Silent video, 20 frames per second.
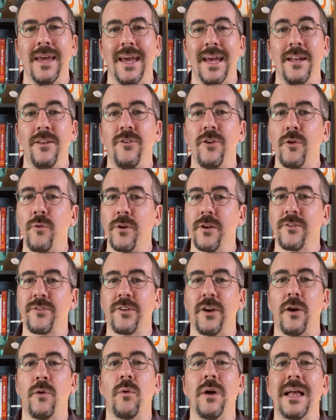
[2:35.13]
In doing
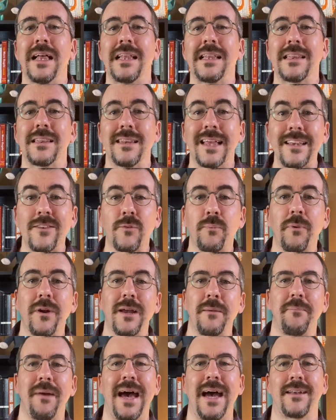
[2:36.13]
so, let's
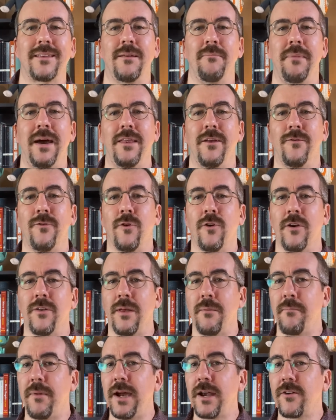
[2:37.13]
bring back the metaphor of
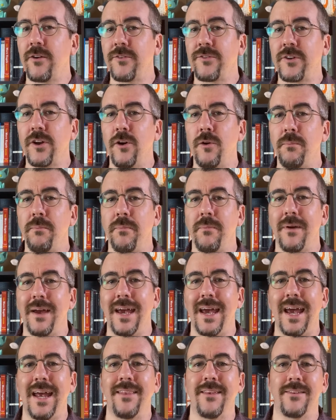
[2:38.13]
the microscope
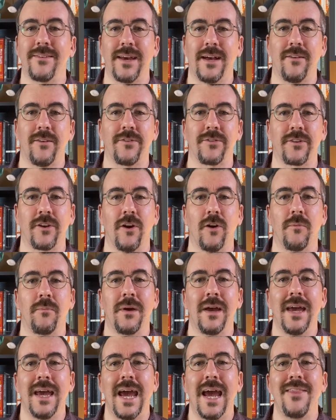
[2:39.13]
and the telescope,
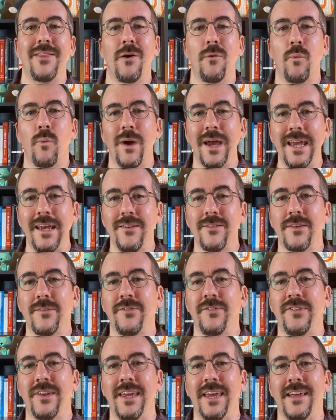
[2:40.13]
and the ways of
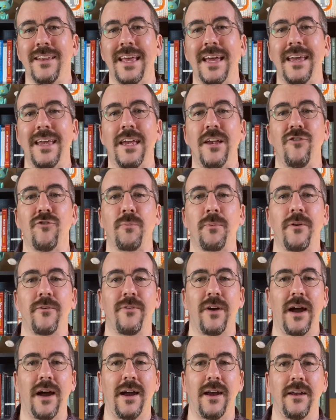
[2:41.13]
seeing that each
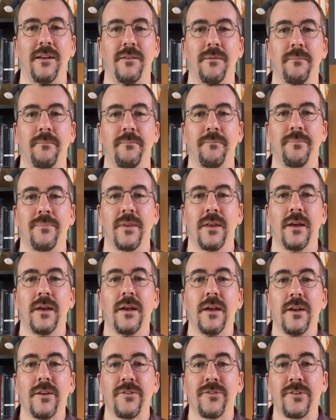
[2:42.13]
provide.
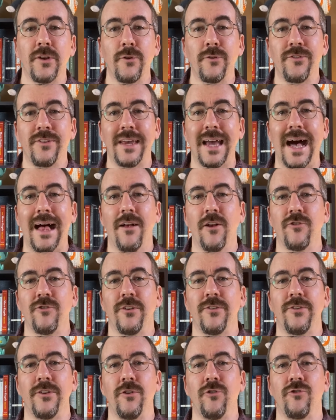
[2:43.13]

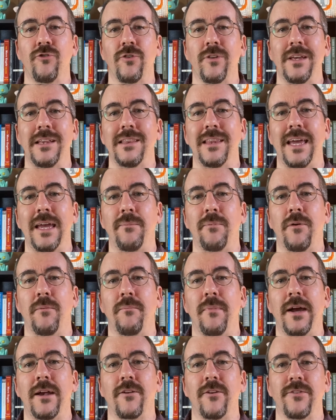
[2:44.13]
Sociologists usually label
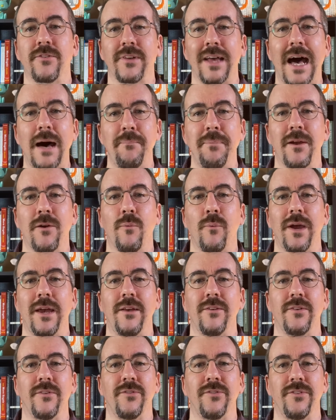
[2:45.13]
microscopic
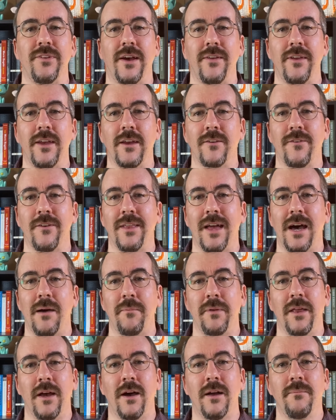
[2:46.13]
ways of studying
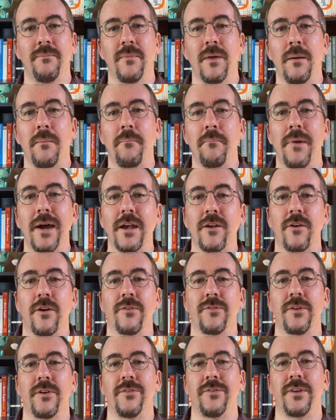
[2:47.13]
phenomenon
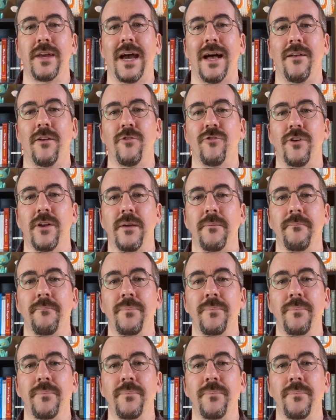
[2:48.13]
microsociology.